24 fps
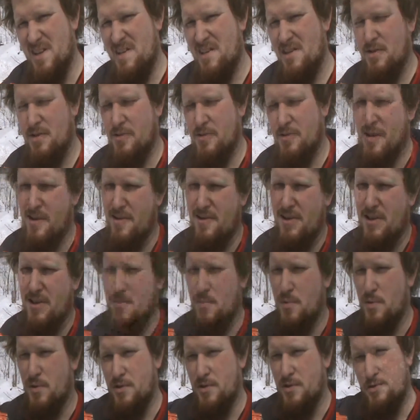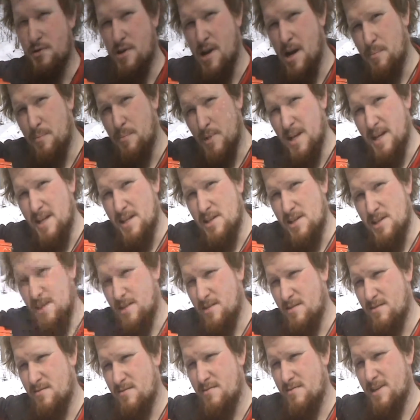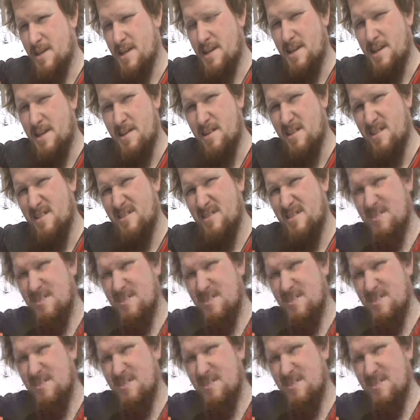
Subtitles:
So now you can put the drop lines in right here.